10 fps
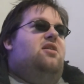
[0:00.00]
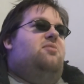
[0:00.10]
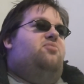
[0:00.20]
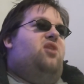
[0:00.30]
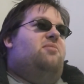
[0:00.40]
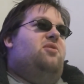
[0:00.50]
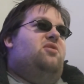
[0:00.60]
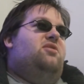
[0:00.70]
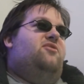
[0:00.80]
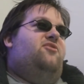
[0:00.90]

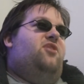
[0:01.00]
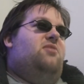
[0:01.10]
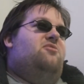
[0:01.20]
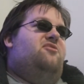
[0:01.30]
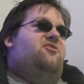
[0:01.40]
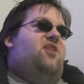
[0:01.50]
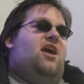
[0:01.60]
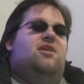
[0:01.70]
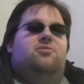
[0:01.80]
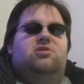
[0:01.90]
Primarily in the frame of
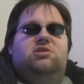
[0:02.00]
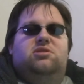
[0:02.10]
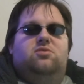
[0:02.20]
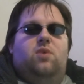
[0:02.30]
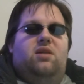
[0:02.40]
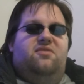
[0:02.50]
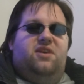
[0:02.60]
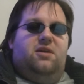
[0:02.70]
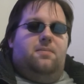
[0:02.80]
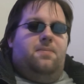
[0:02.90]
animal
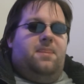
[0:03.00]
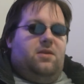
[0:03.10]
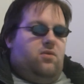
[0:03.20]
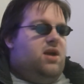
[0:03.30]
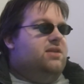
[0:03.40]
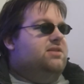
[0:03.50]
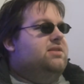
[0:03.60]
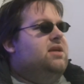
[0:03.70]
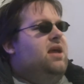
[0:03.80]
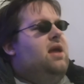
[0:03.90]
welfare and rights.